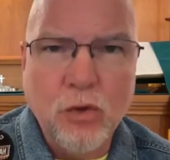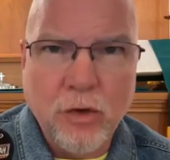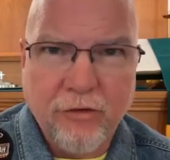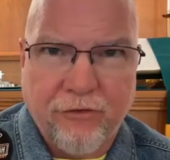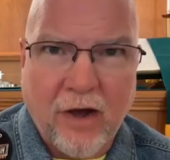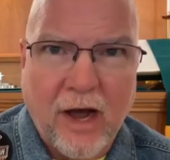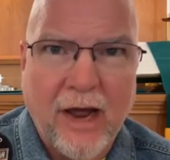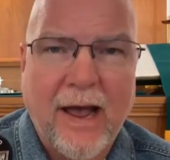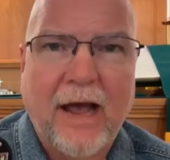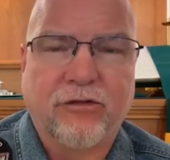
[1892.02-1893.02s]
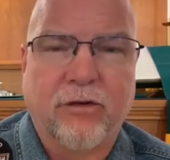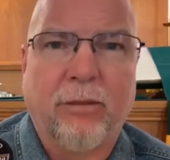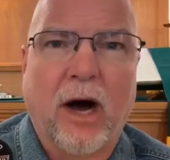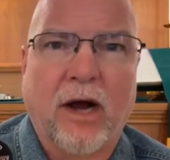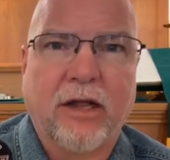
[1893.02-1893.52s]
unify as
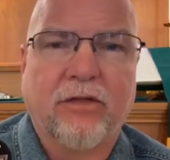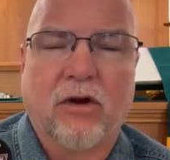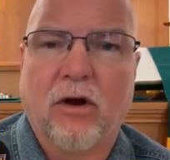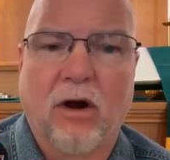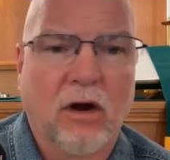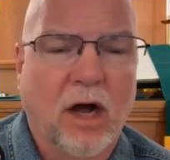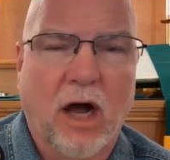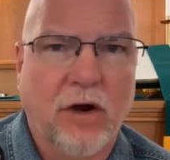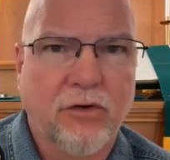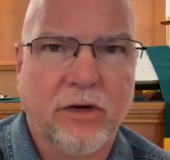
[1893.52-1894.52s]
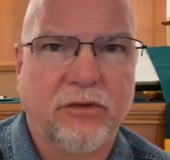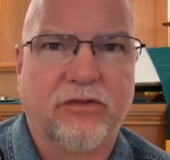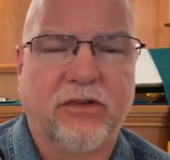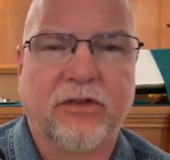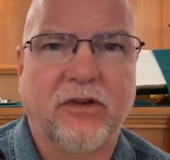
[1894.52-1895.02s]
a body. There are
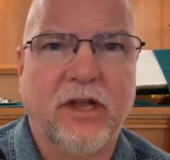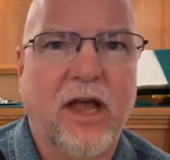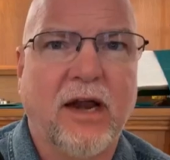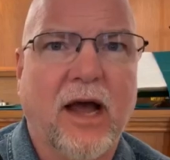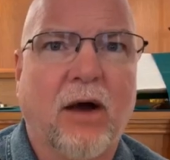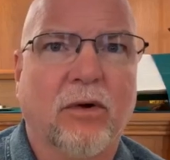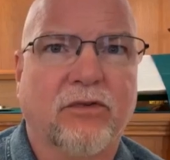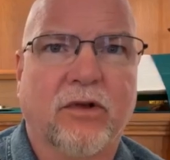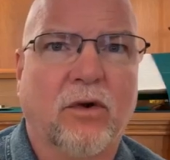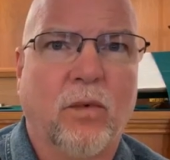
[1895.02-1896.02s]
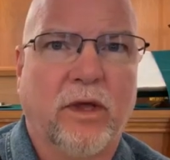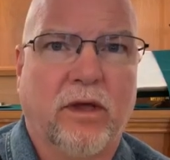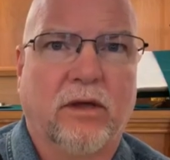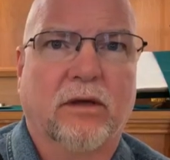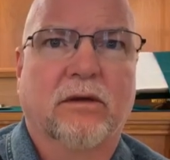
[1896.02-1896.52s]
168 hours in a
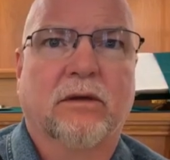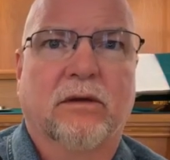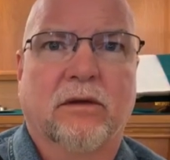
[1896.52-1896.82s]
week.